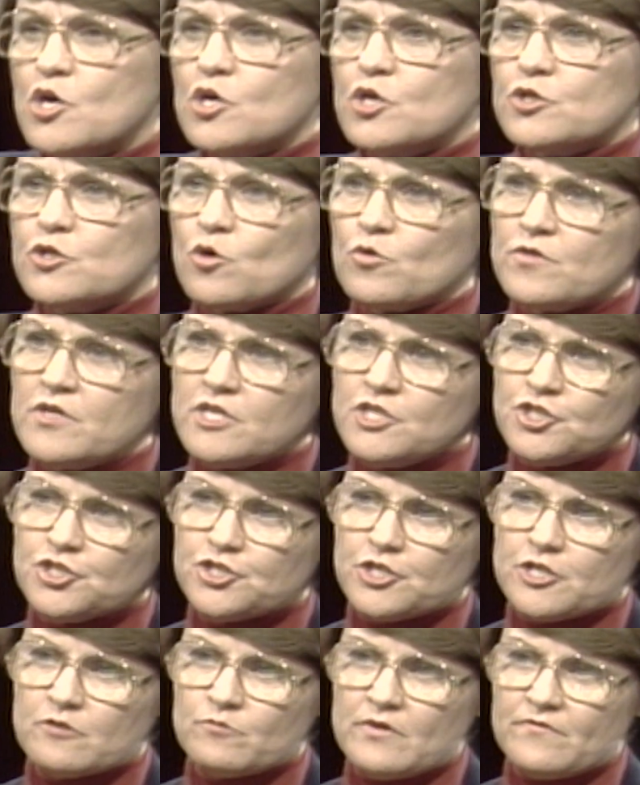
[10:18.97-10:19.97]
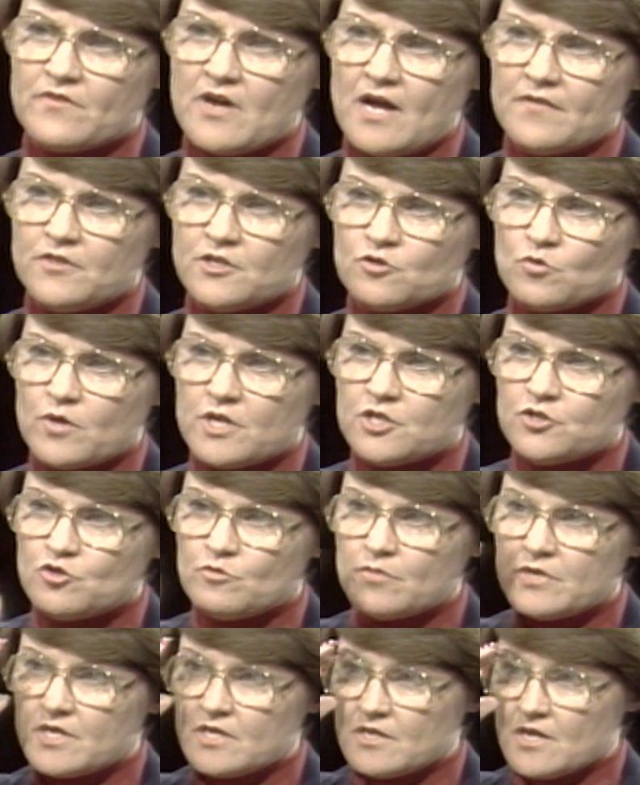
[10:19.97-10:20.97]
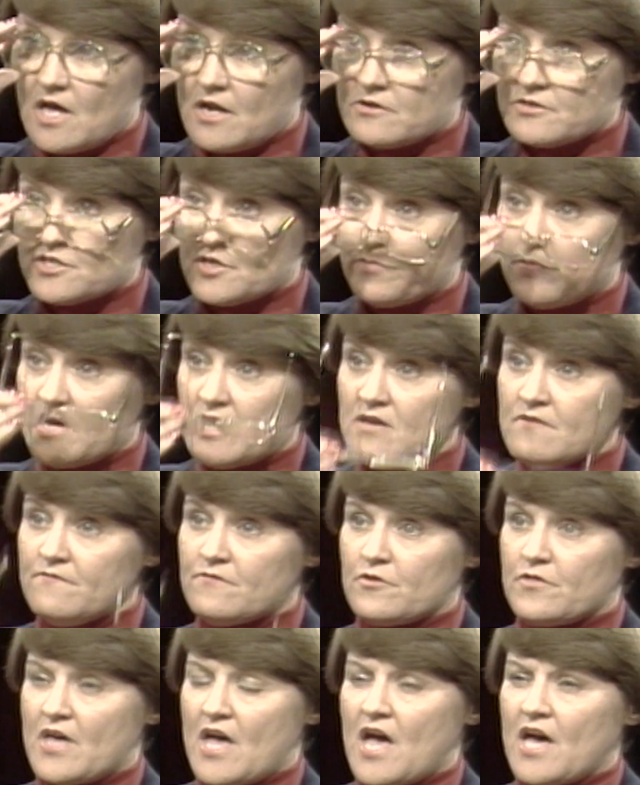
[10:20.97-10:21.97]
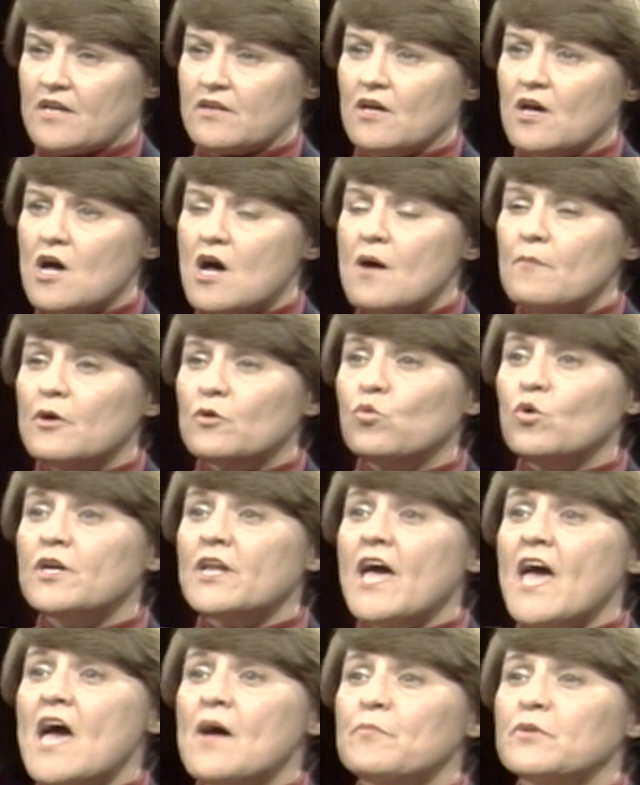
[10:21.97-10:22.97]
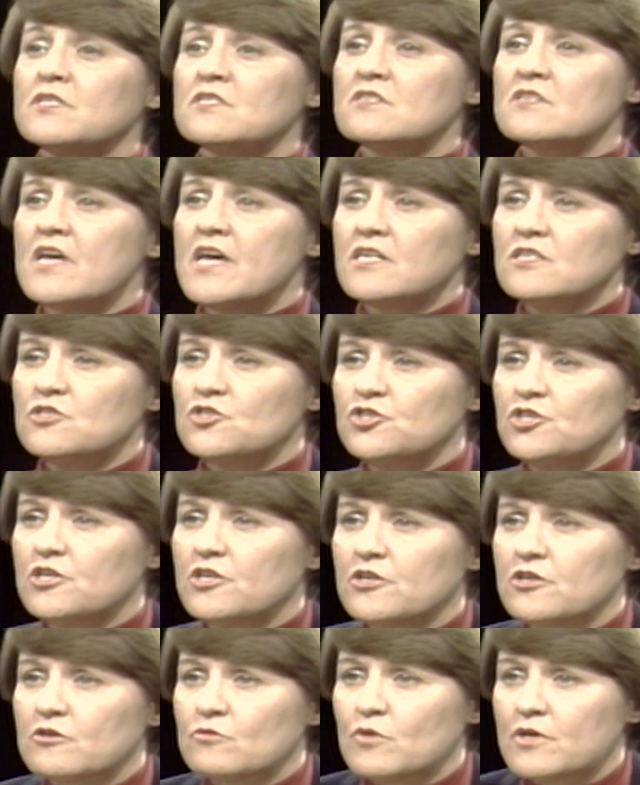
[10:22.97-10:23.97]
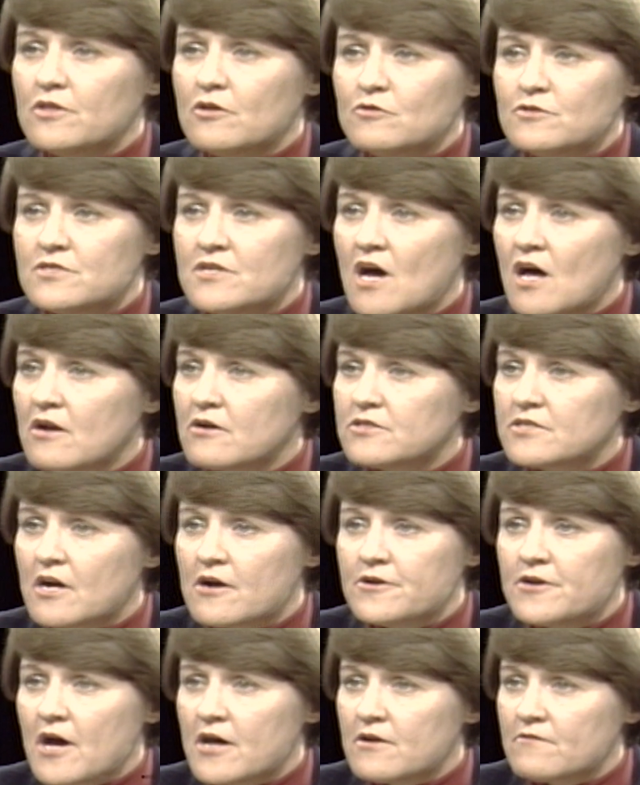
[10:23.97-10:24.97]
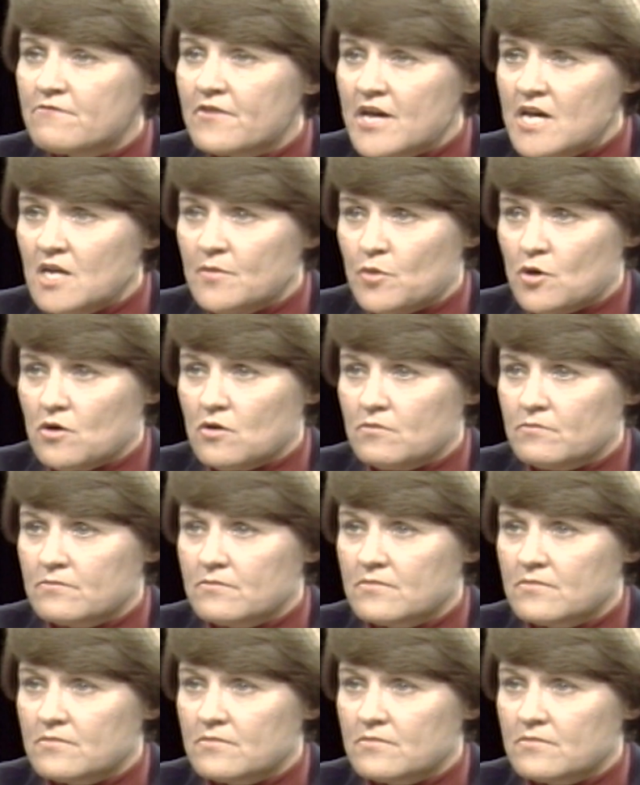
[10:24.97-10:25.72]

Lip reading: So this year, we've got the $22 million to pay for that. But what happens next year when those dollars are not available?